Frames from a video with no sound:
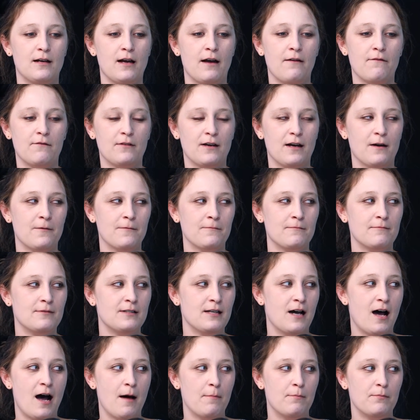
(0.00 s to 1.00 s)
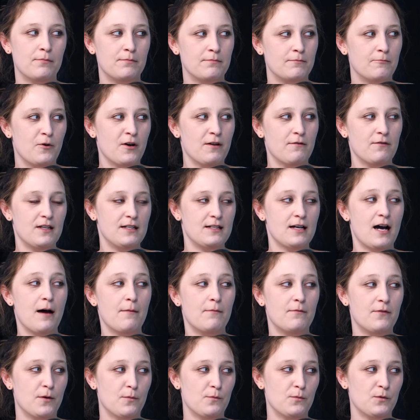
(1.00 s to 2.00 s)
the
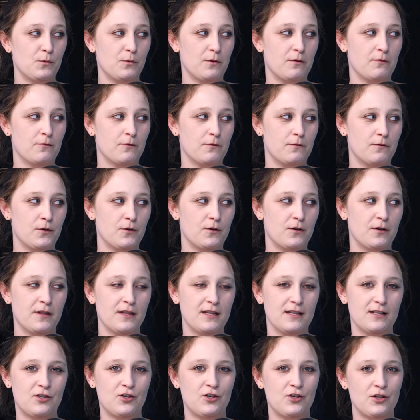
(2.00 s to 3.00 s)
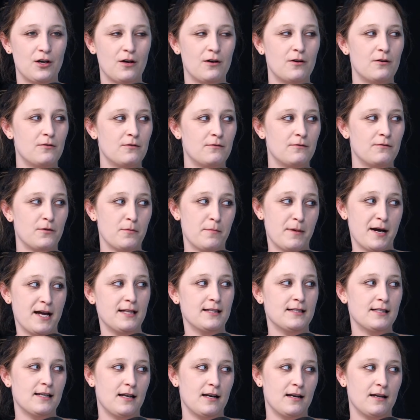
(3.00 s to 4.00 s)
top films we've reviewed on this show for
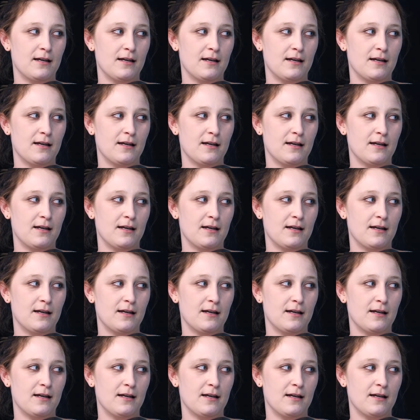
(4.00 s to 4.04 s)
Mindset.